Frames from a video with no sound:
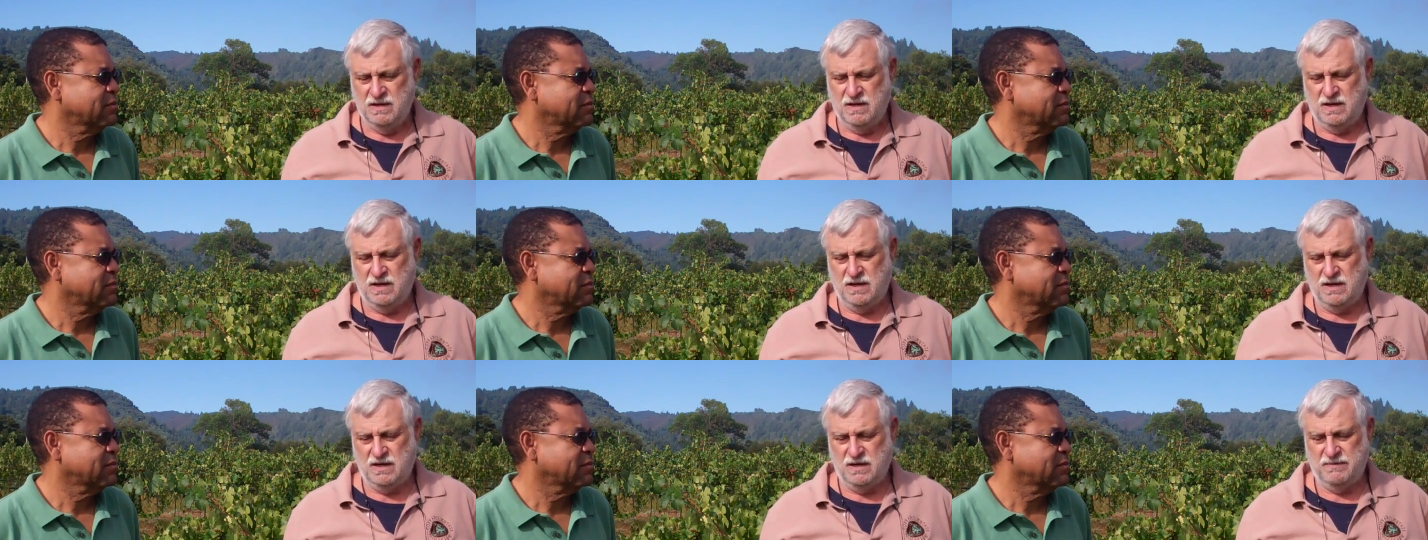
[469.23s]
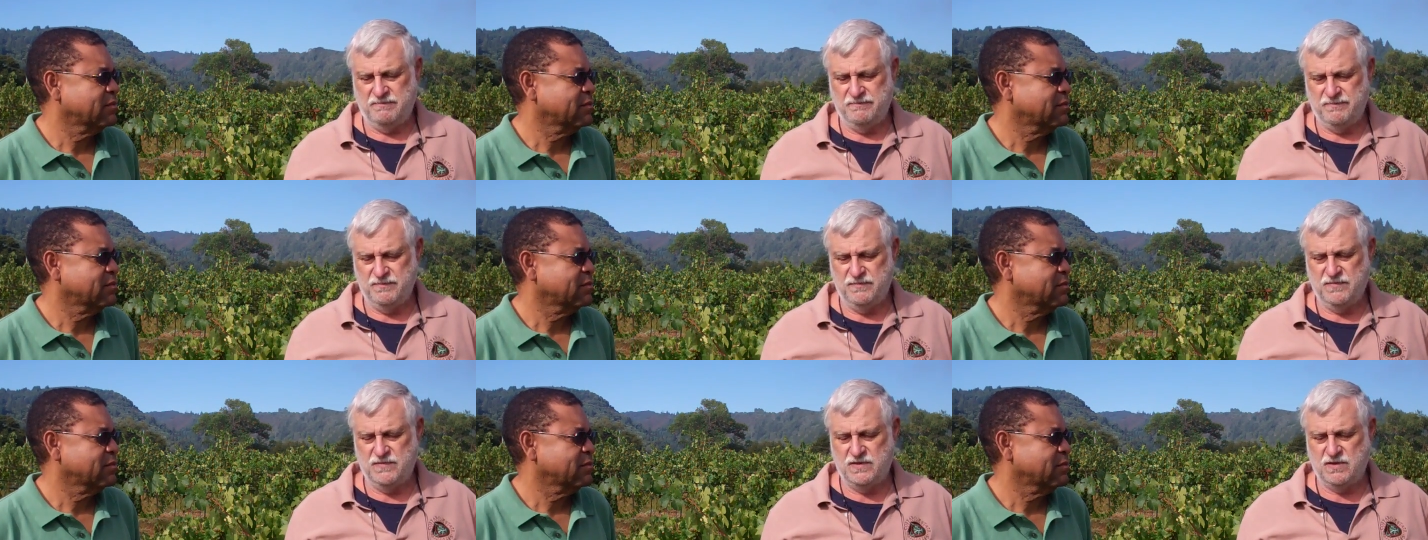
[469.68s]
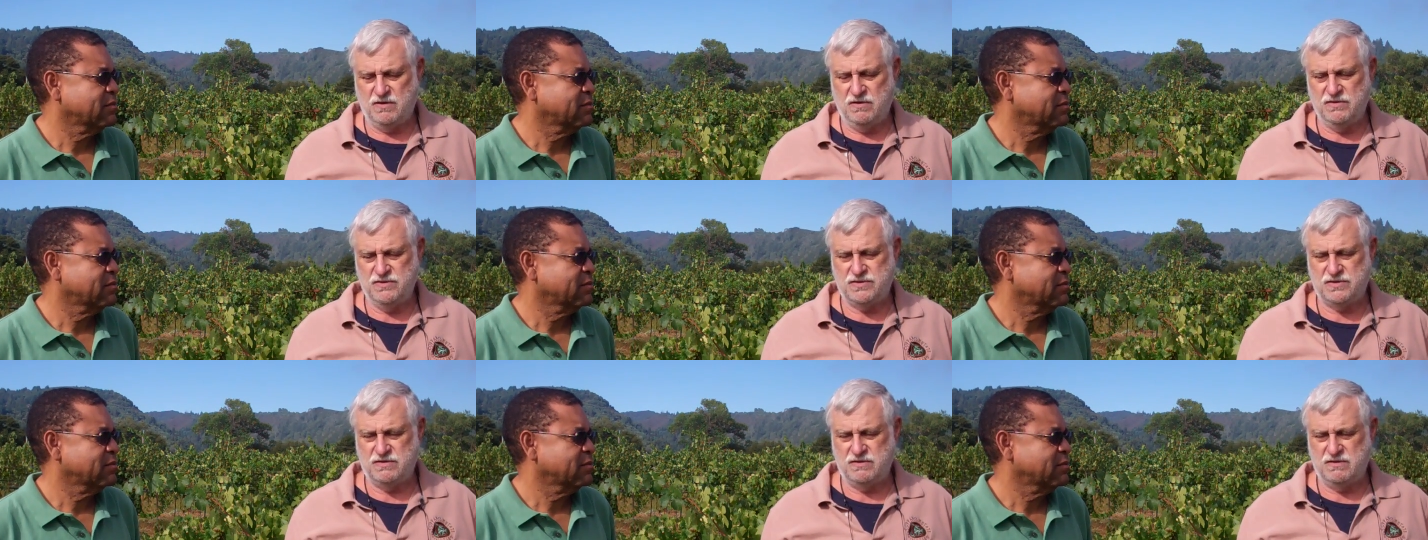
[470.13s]
Speaker 1: Um,
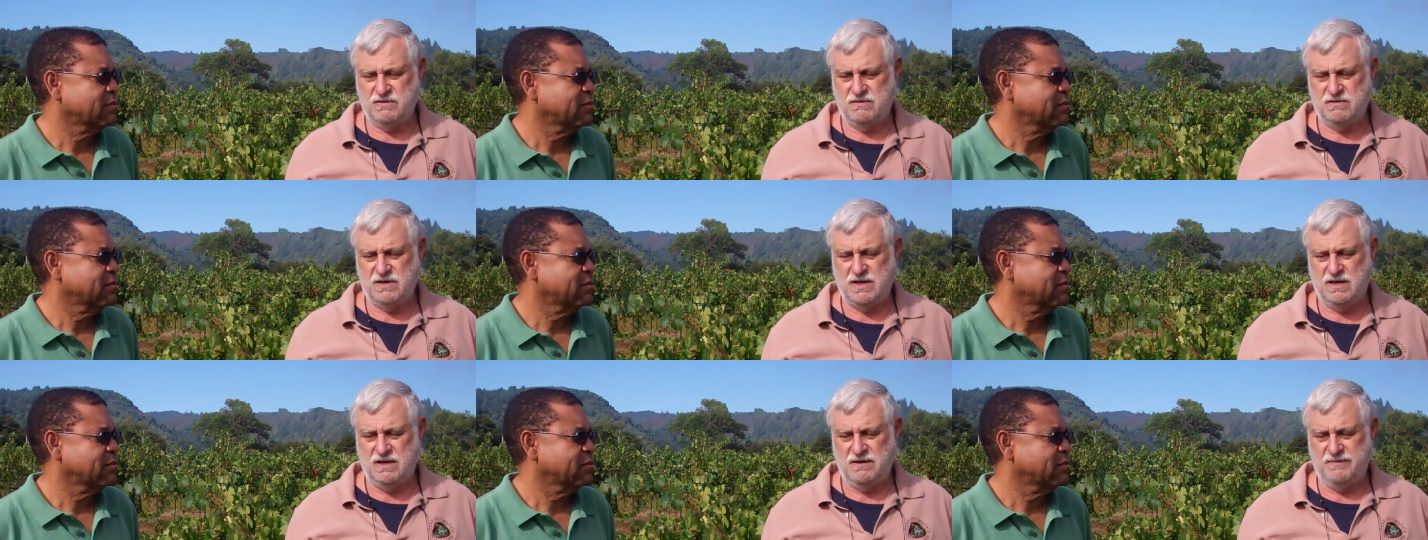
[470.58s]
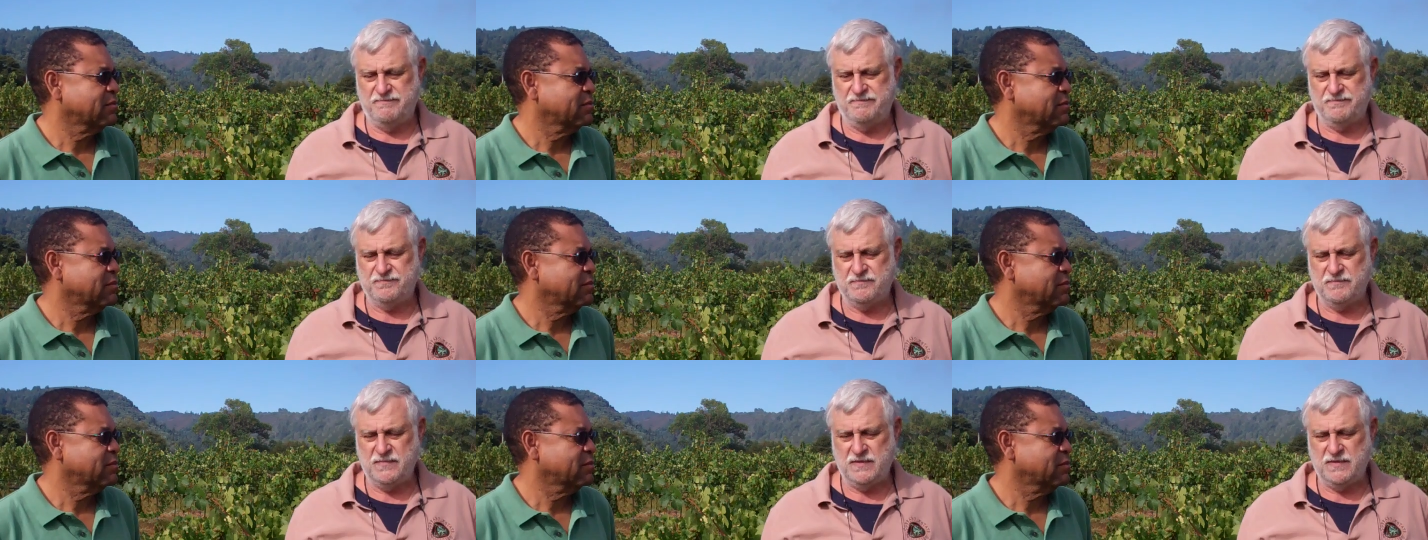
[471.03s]
those are um,